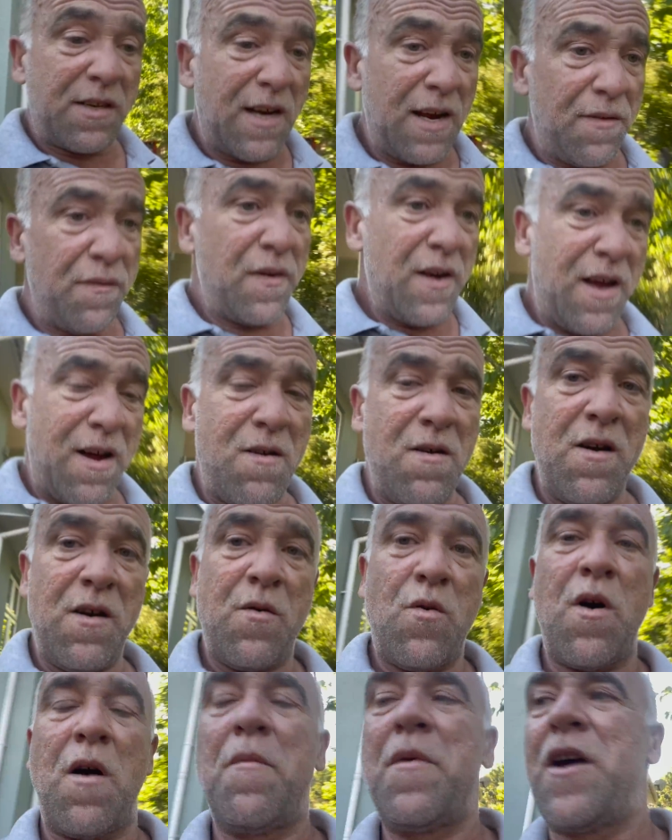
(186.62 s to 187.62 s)
enough now.
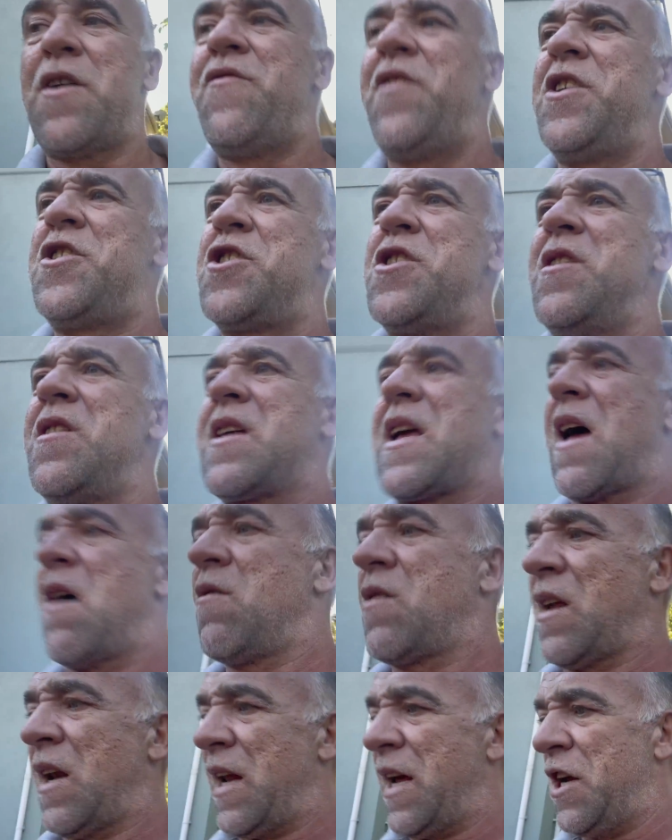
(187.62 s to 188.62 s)
Well, my original
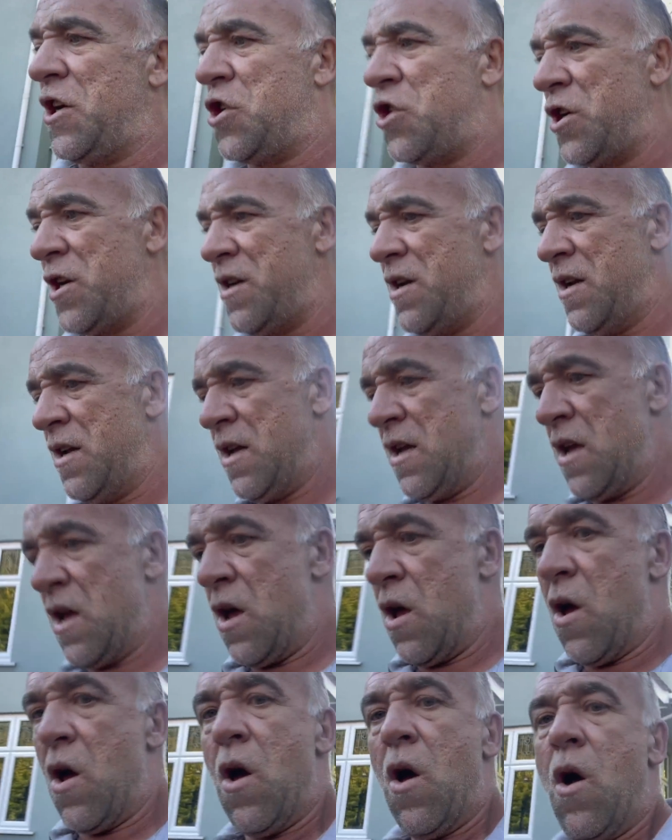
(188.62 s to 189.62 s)
calculation
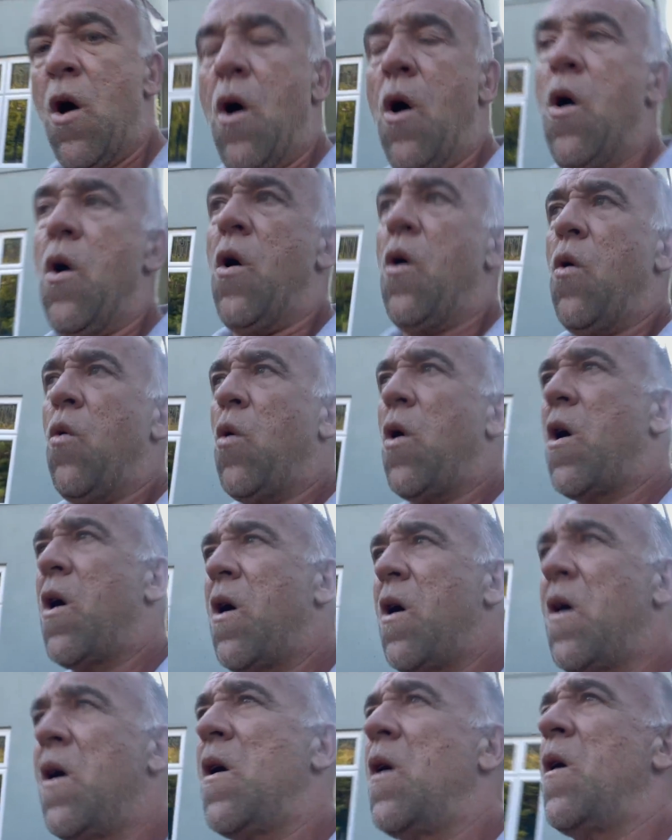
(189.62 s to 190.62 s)

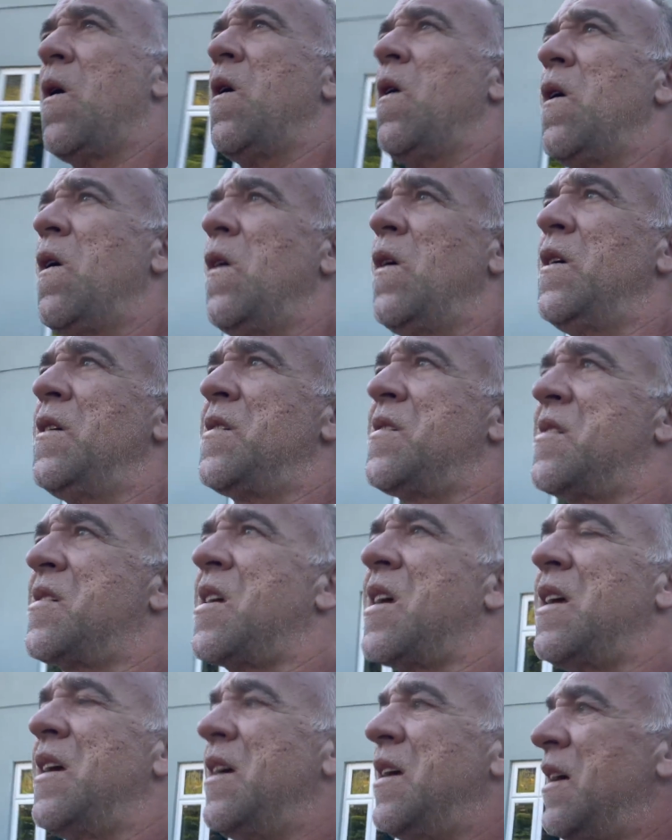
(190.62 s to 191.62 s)
was
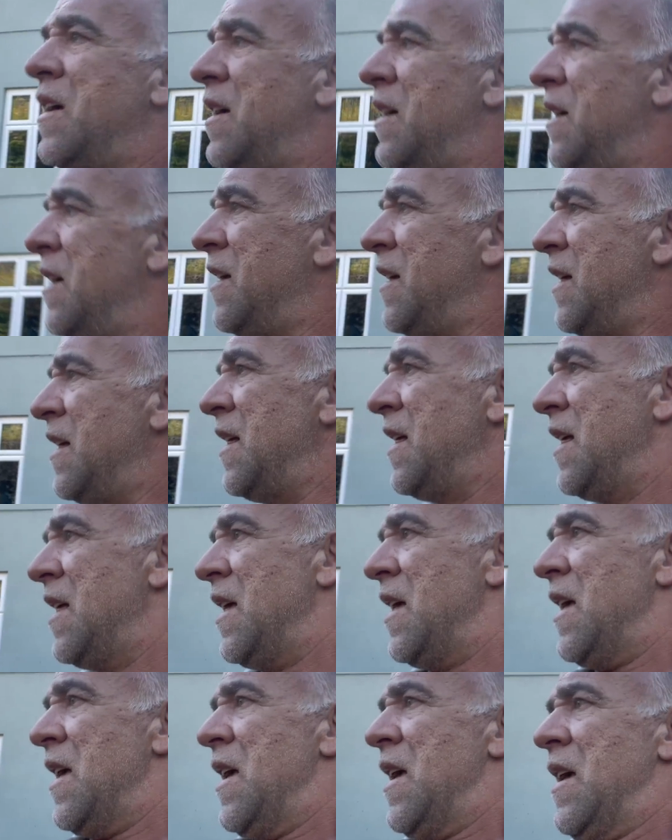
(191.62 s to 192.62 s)

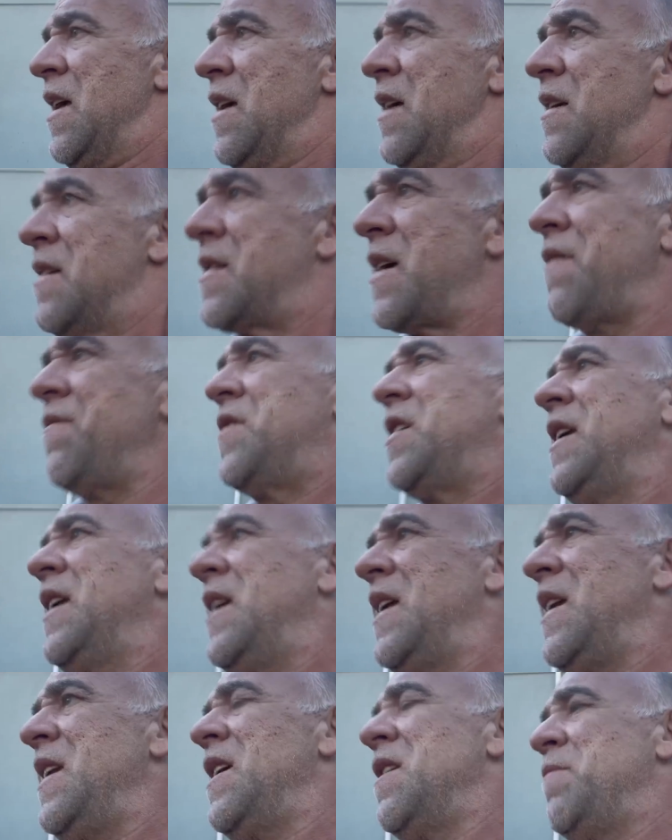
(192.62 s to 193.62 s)
seventy
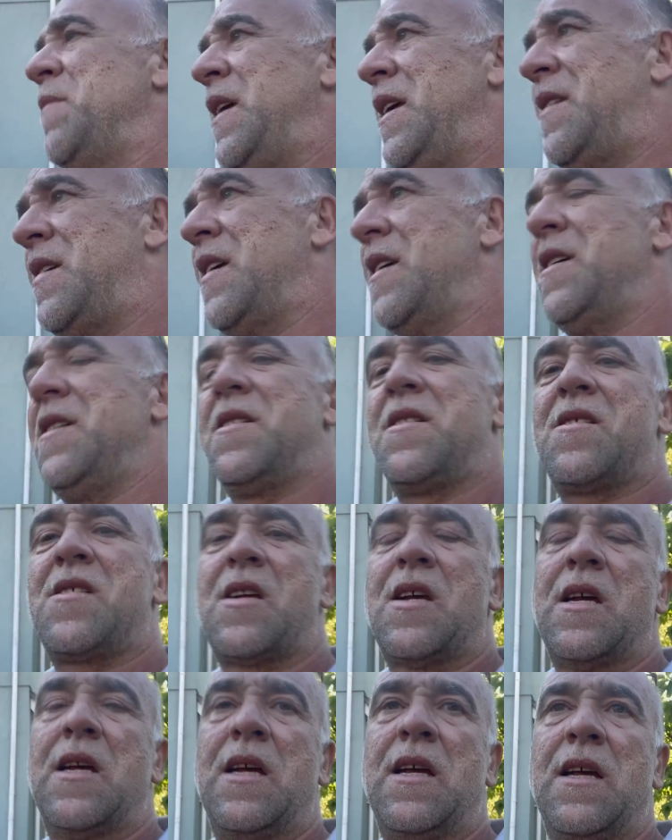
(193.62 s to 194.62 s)
linear
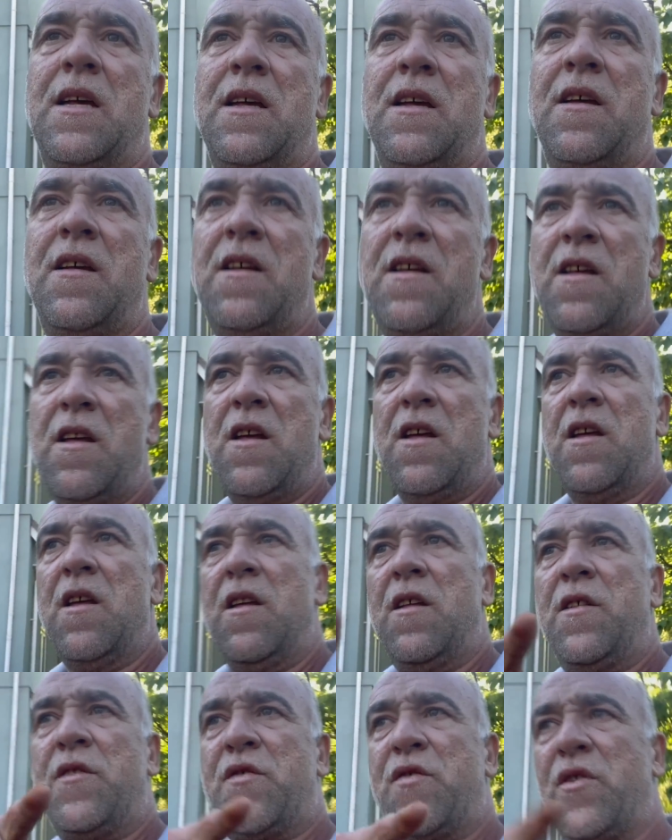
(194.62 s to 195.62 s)
meters,
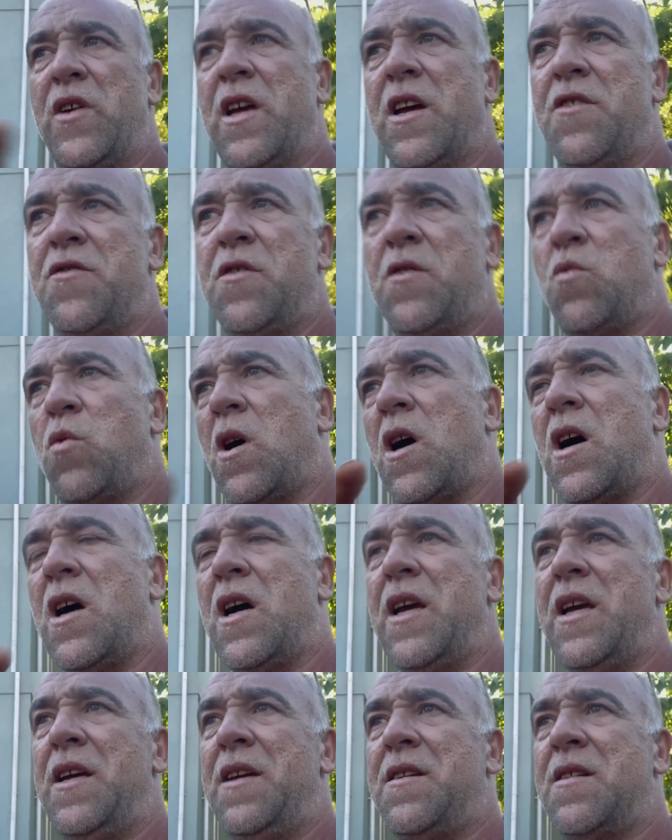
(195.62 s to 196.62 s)
three hundred
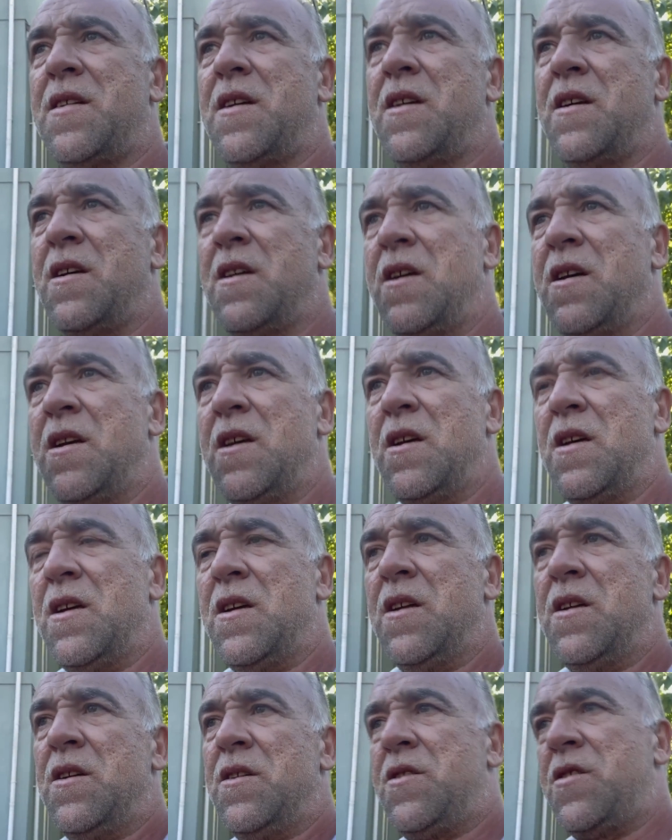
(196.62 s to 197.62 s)
wide,
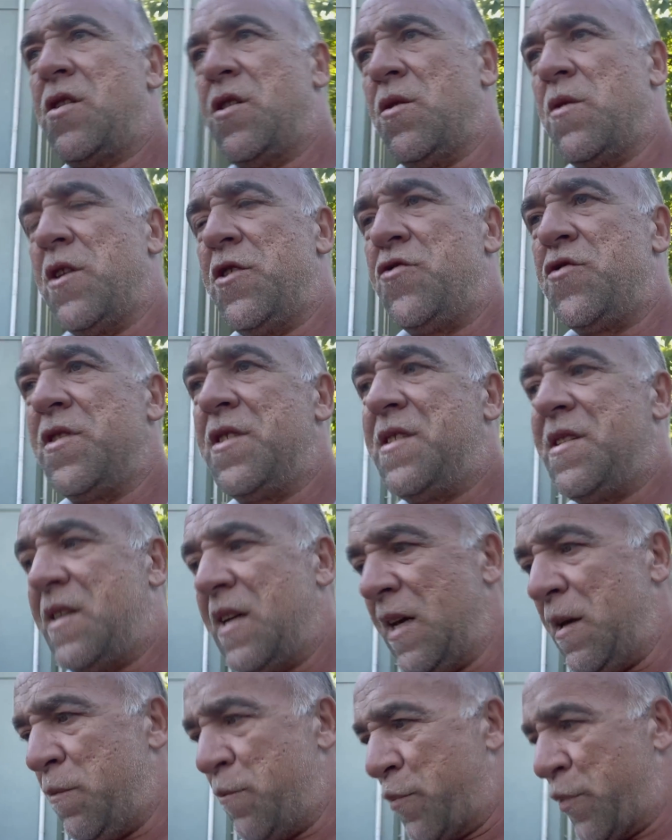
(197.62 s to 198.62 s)
two hundred
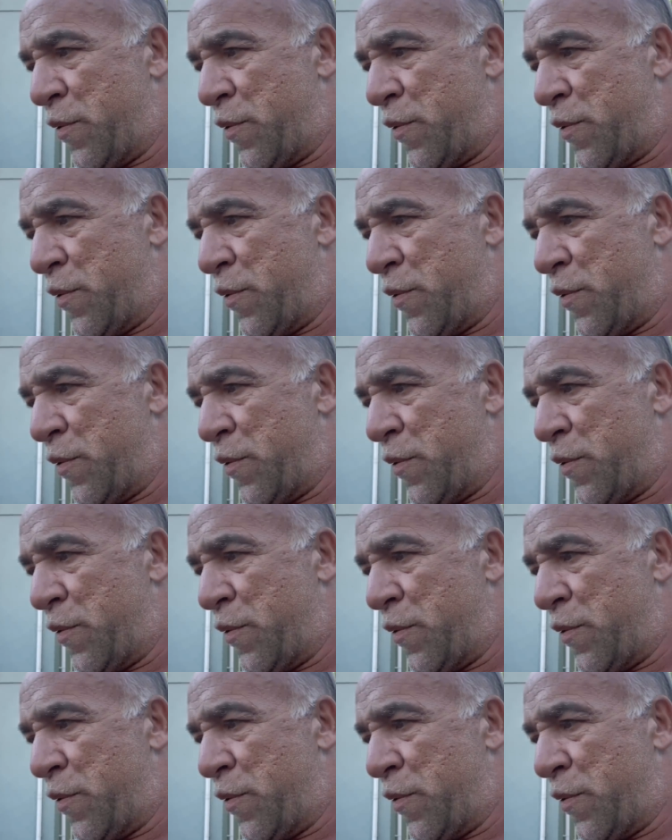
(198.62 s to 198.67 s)
deep.